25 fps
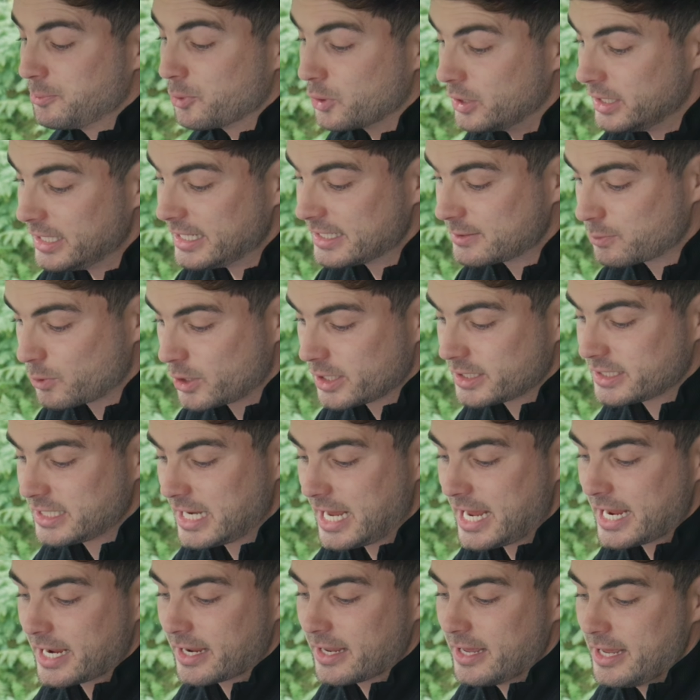But it is worth
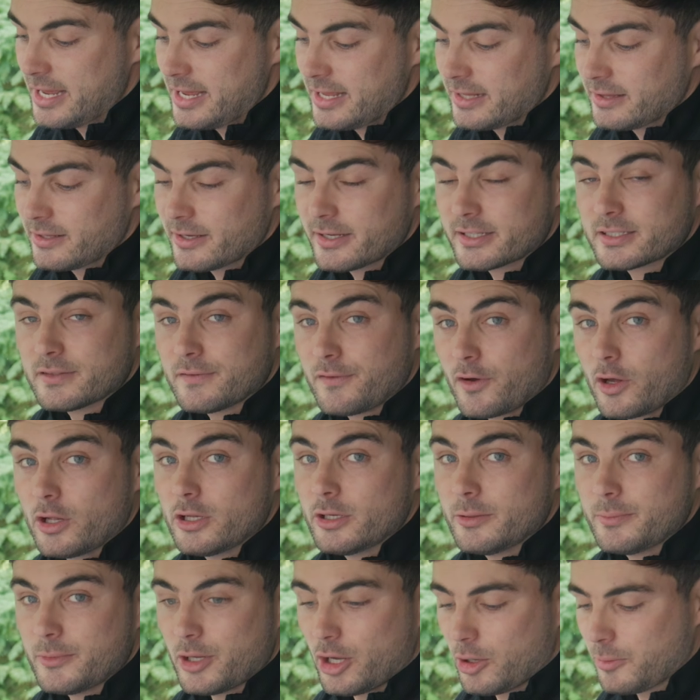saying there is a
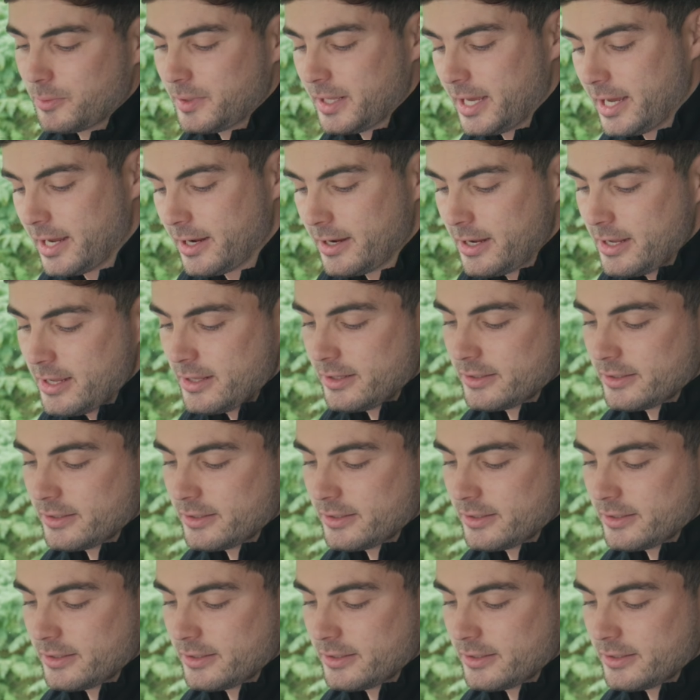volume knob there.